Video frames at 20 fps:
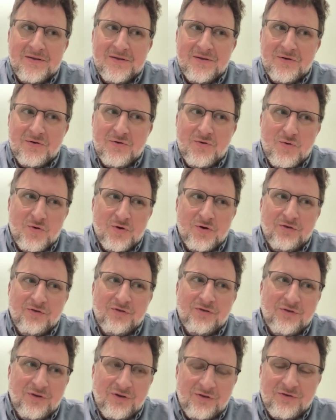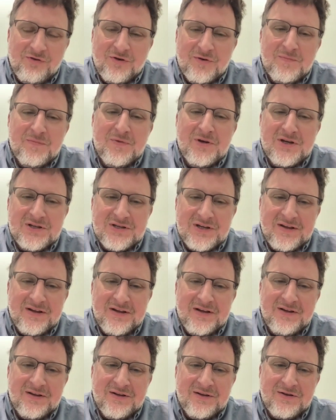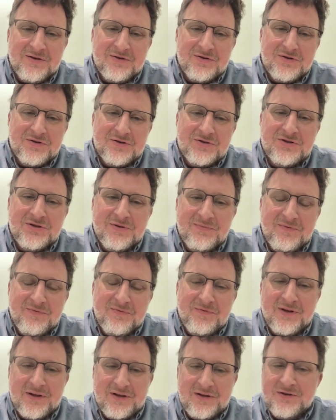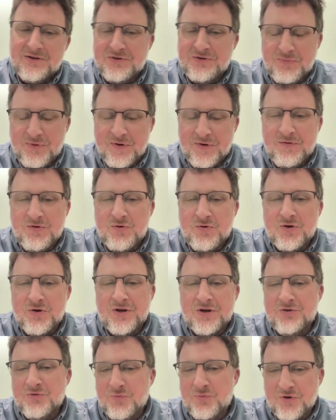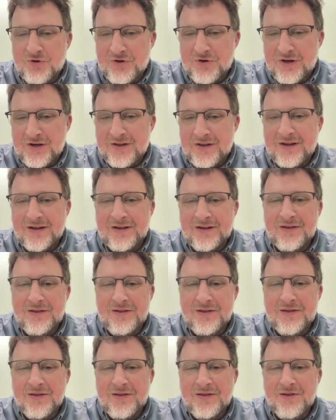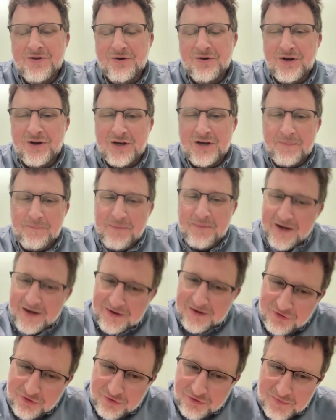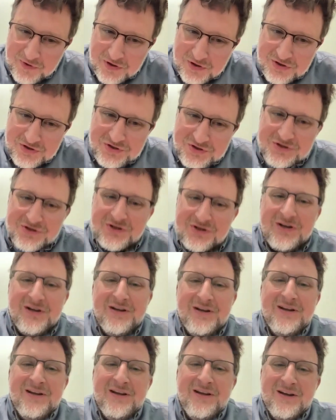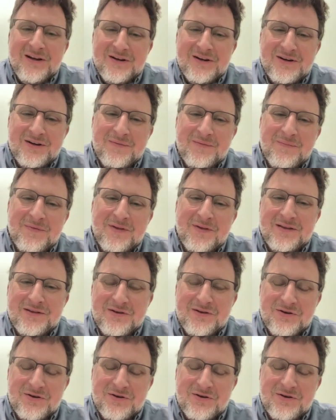the court system because I think that there is some of like the Supreme Court is worried that they're going to get paid too much. Um, that